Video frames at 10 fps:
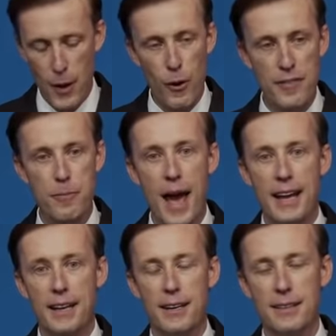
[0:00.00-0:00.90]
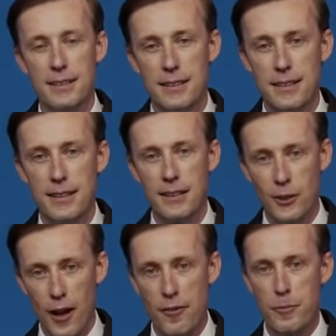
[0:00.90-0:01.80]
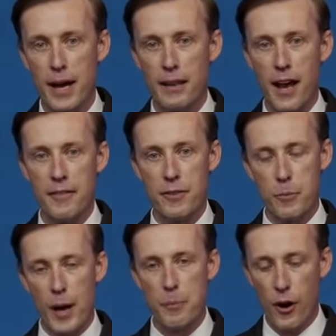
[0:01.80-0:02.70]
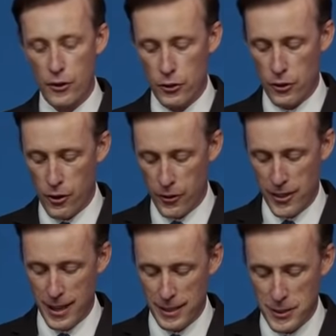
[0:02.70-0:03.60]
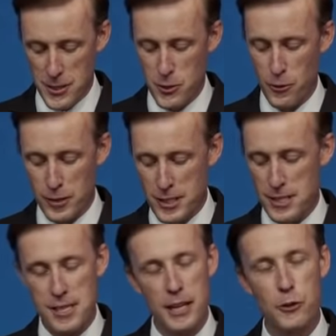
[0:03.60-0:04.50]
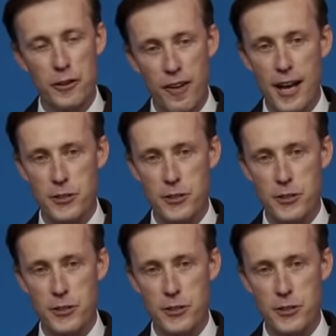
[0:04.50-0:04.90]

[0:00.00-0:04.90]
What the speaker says: My wife, Maggie, the love of my life and my partner in all things, served as a senior